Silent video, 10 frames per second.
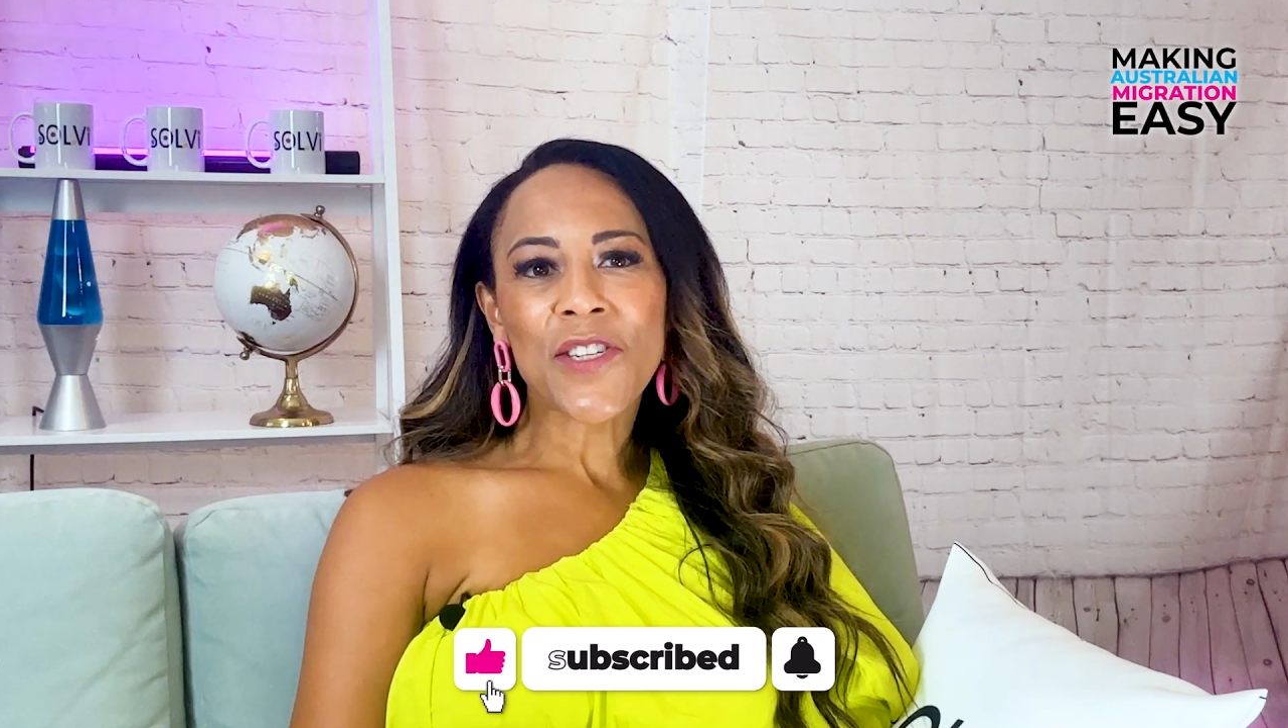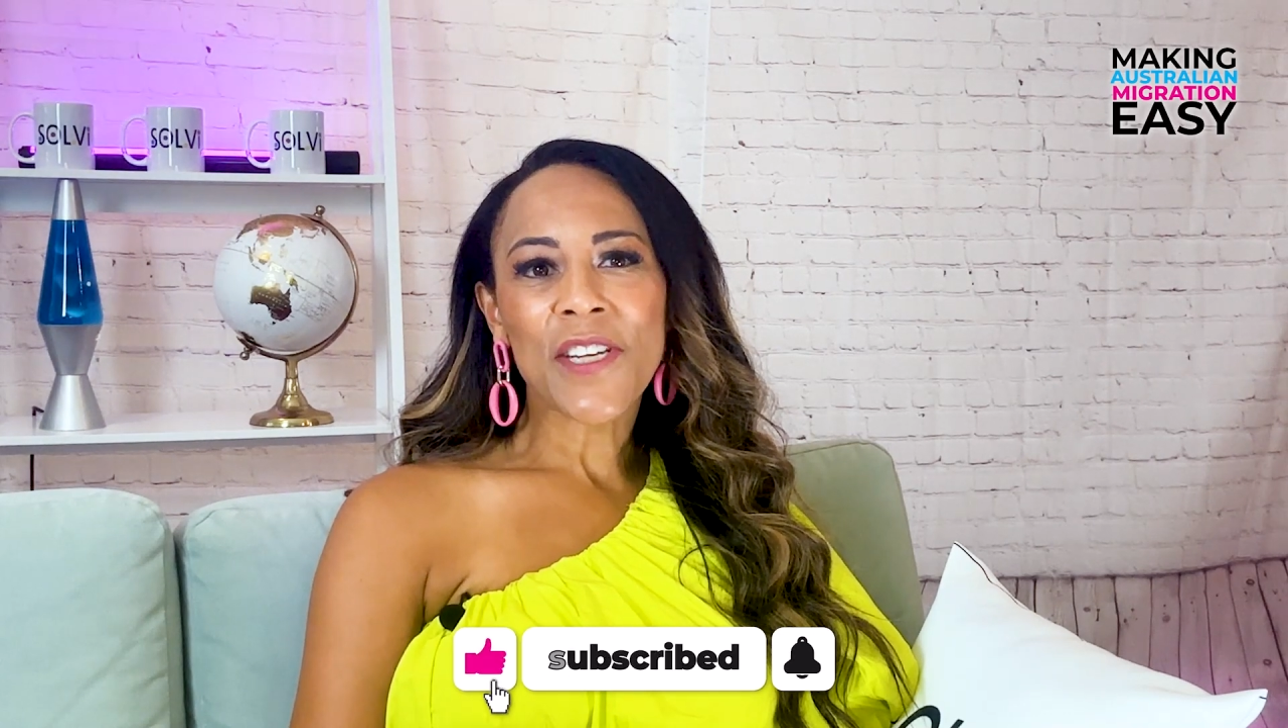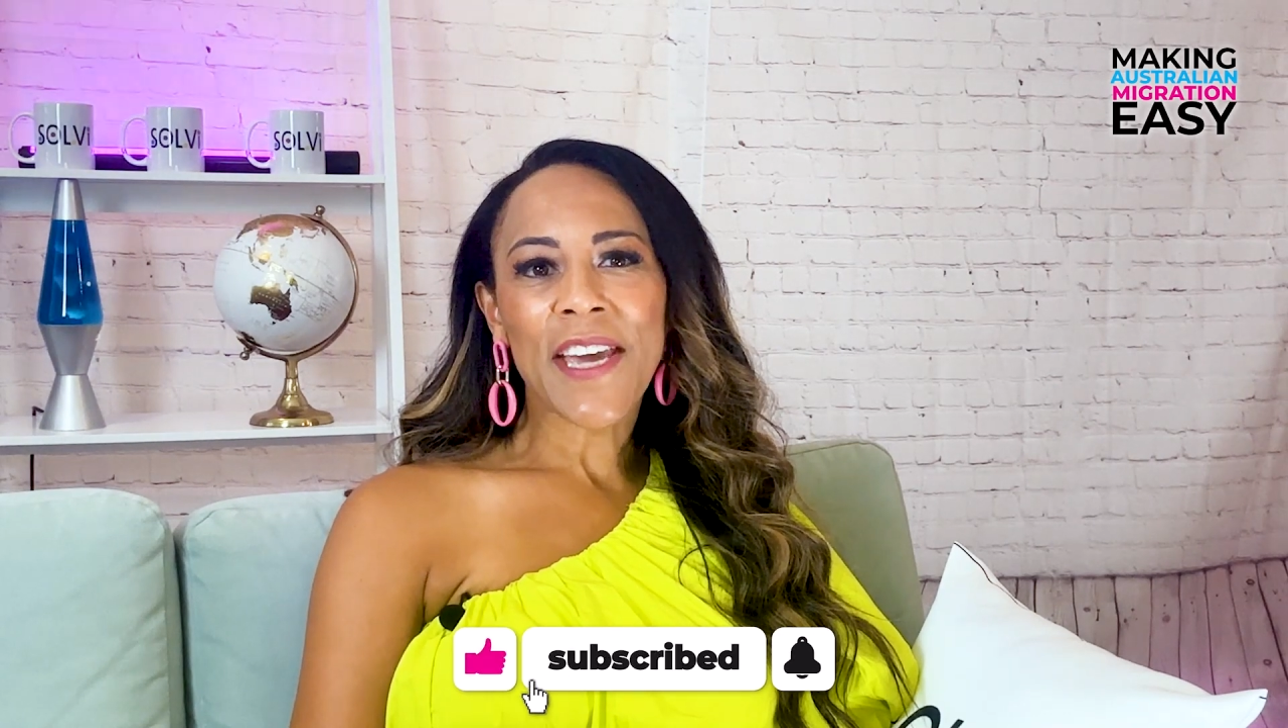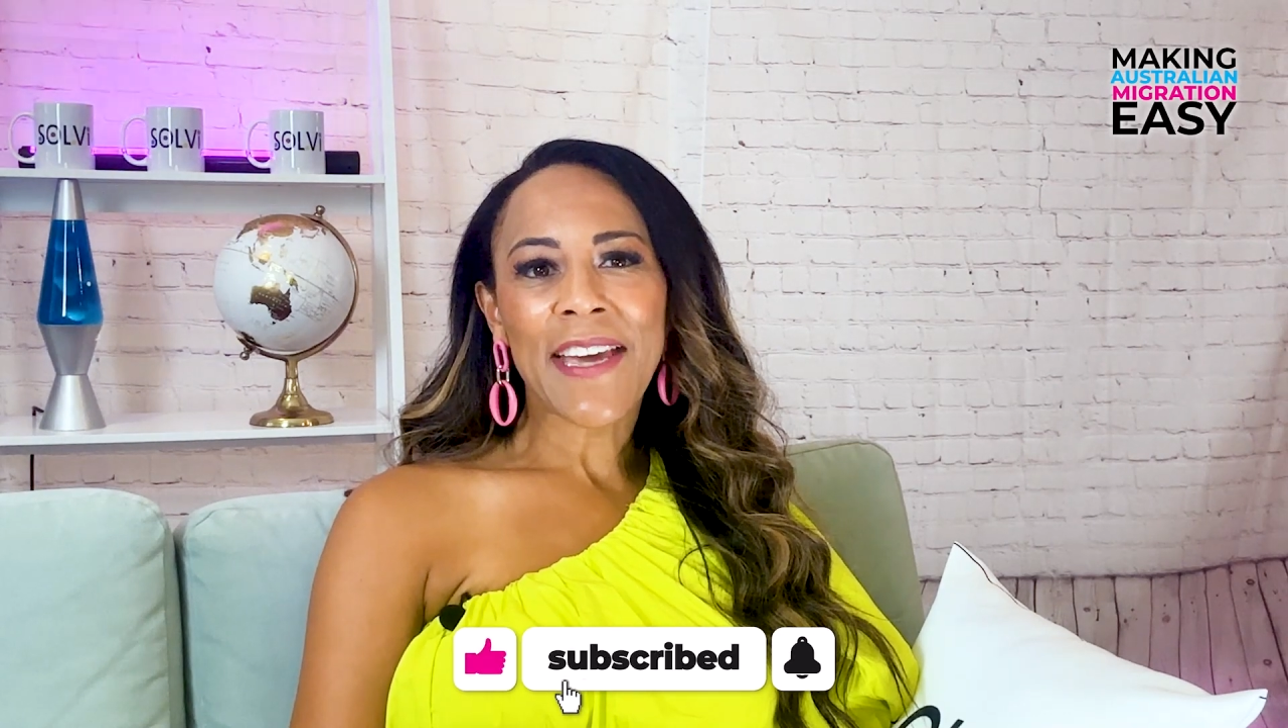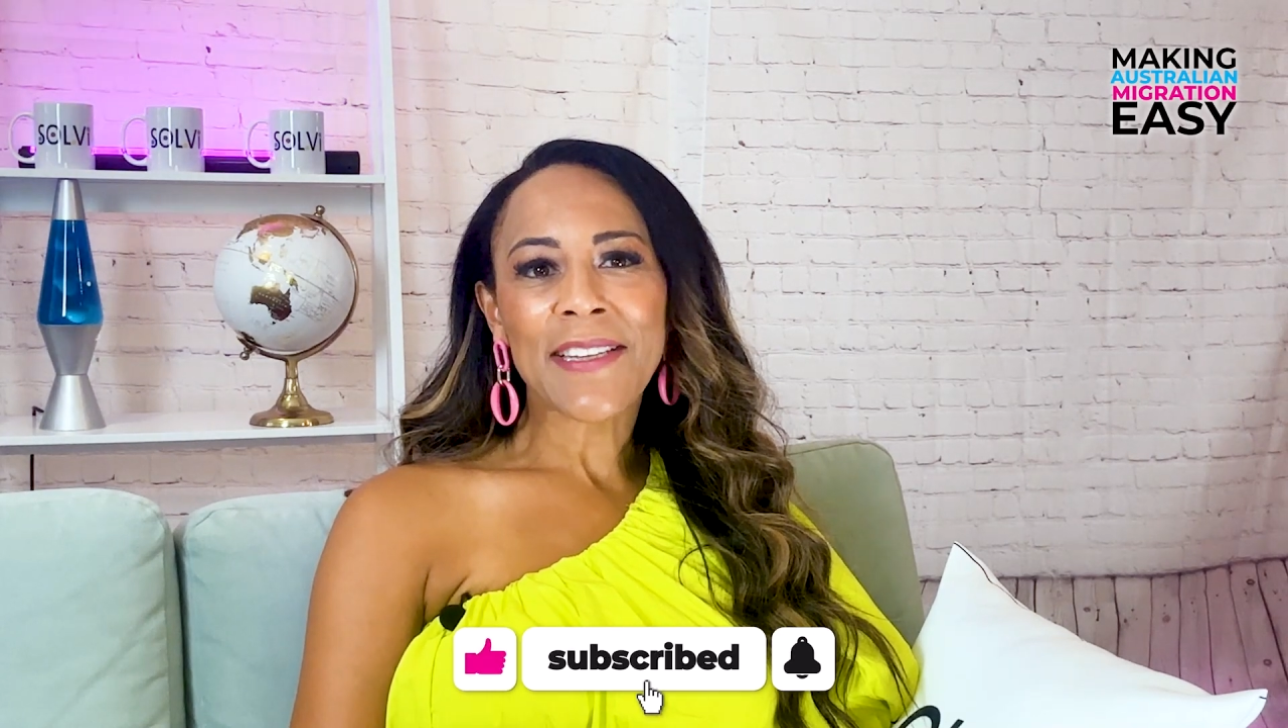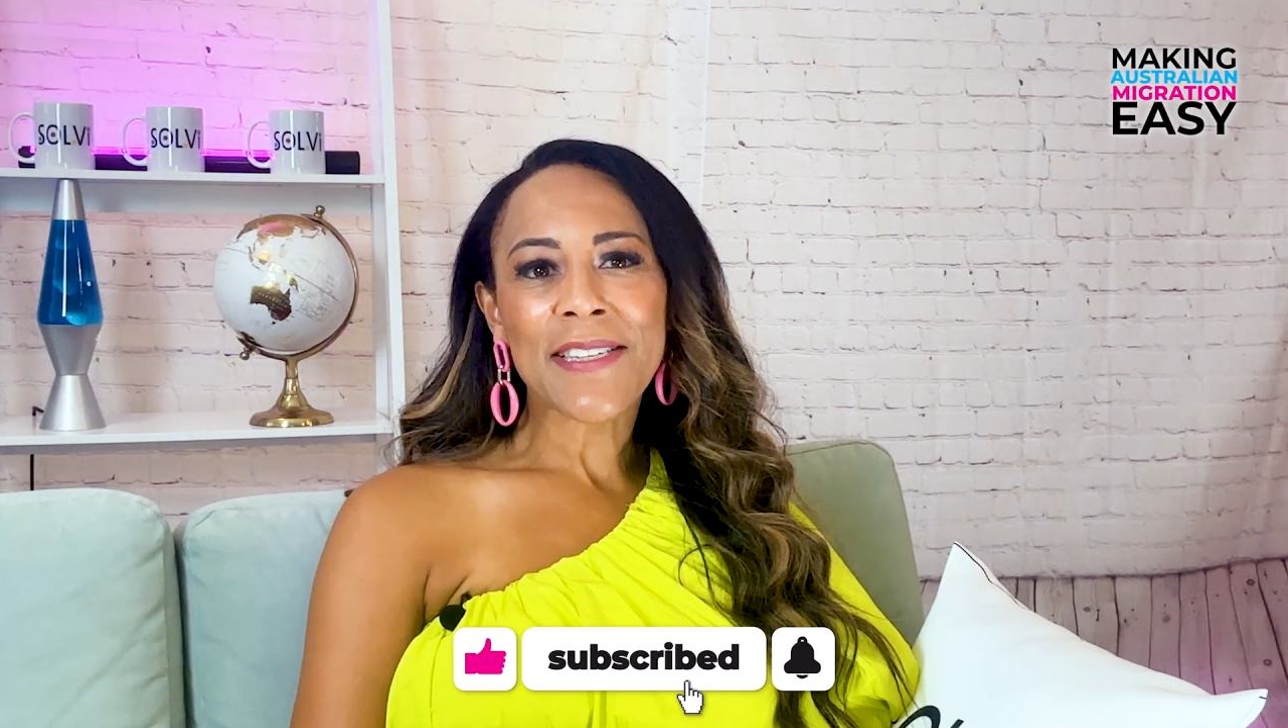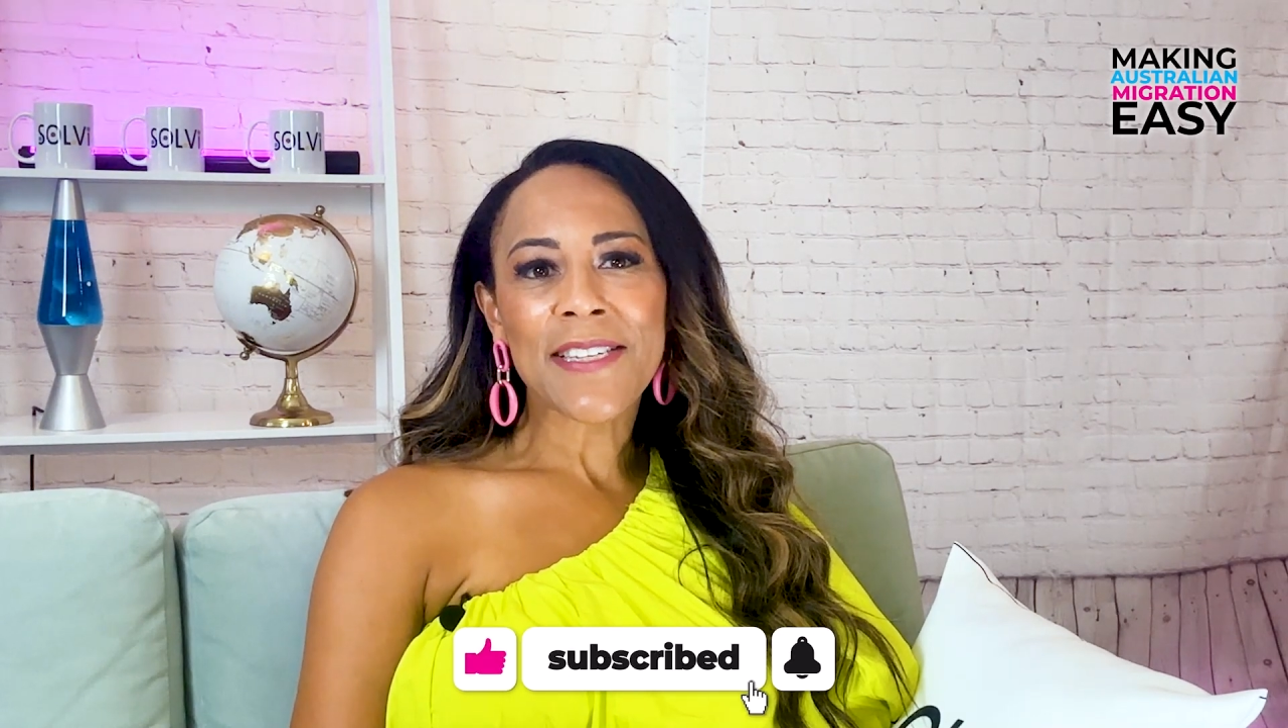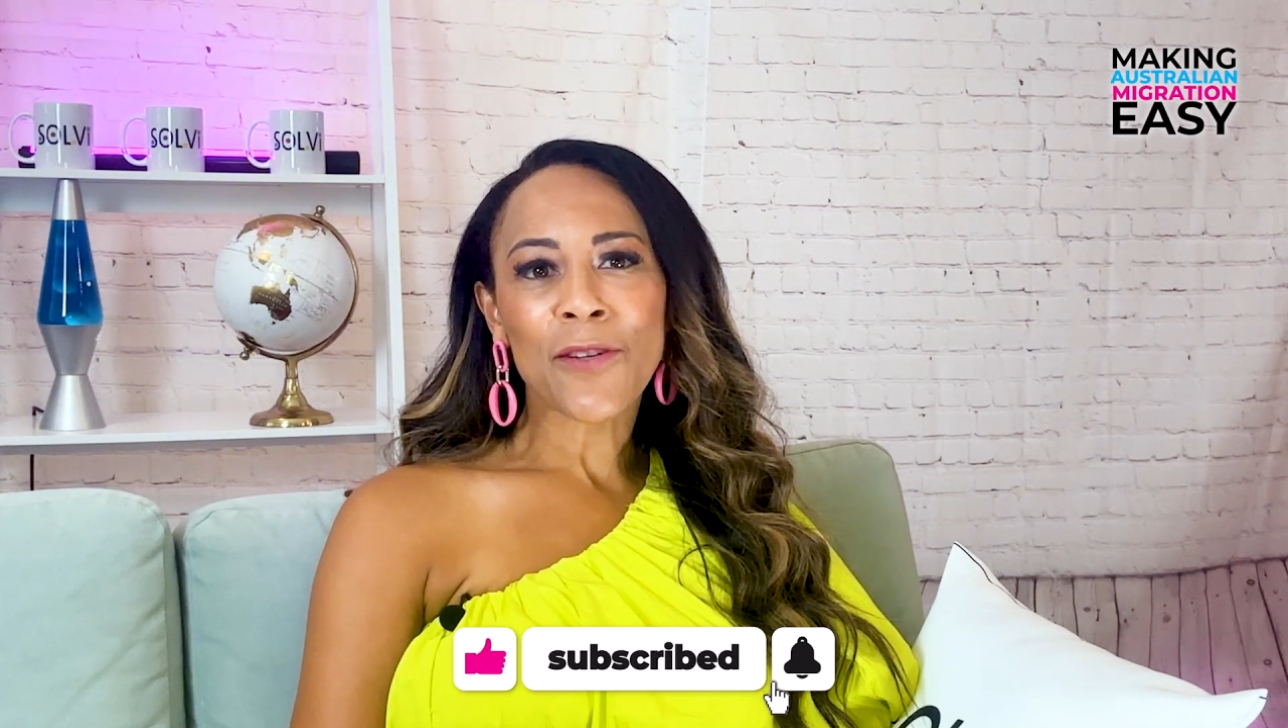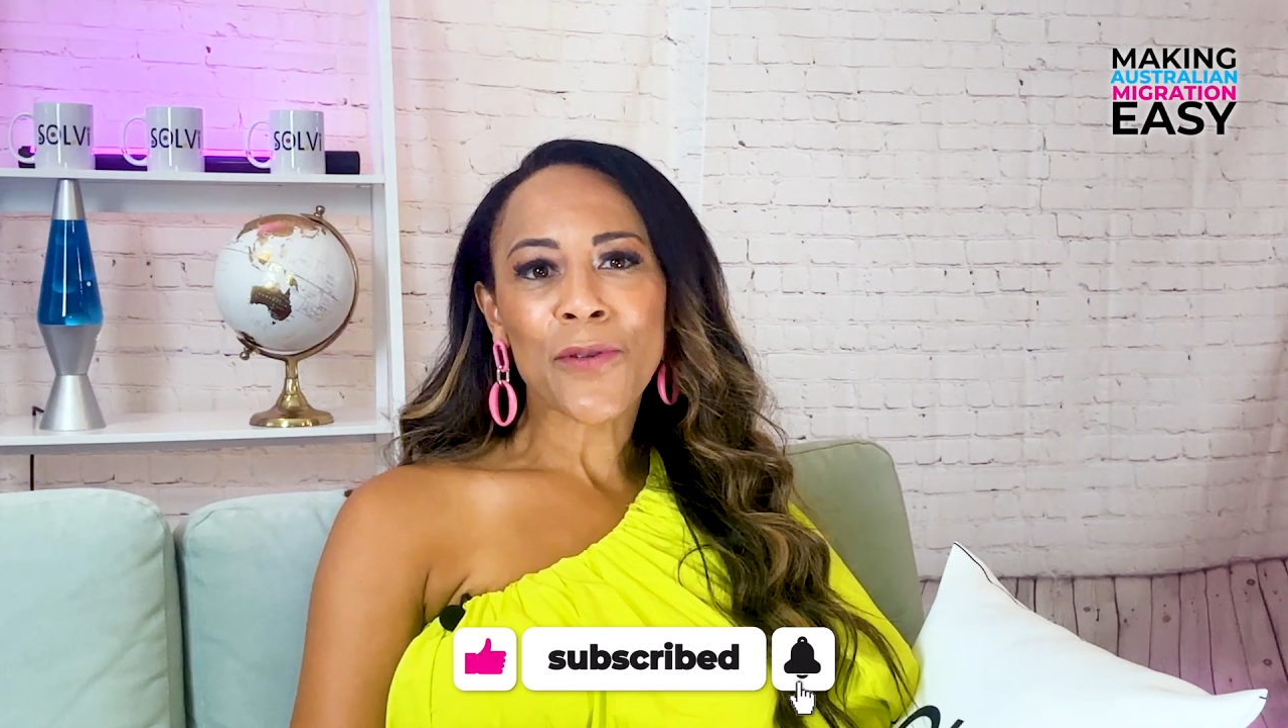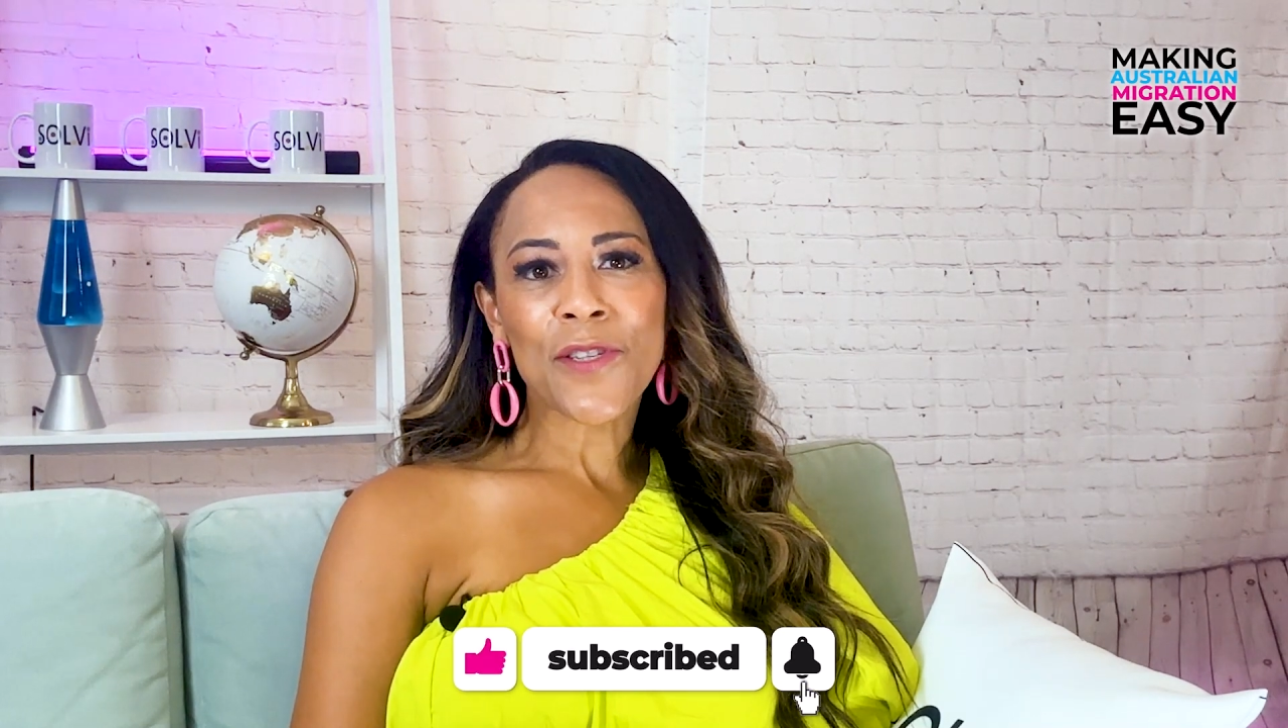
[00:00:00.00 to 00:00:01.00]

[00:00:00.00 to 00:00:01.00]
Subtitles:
to gain skills